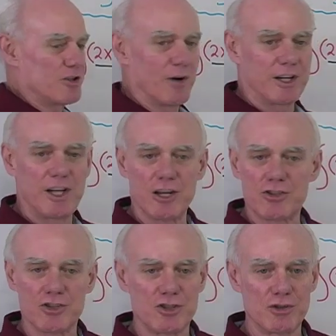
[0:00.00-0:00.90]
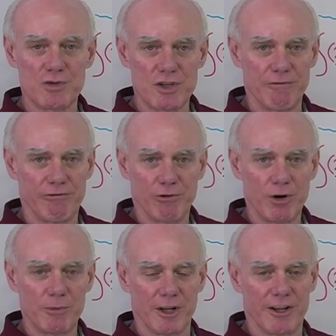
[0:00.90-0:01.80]
so I can't just use some
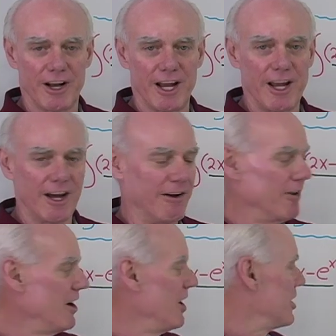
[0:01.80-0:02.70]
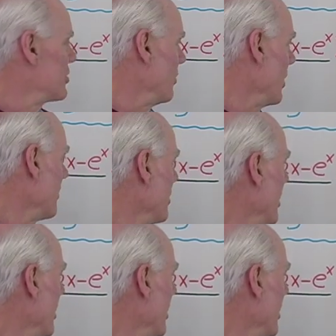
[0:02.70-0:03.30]
formula that I have. So what I'm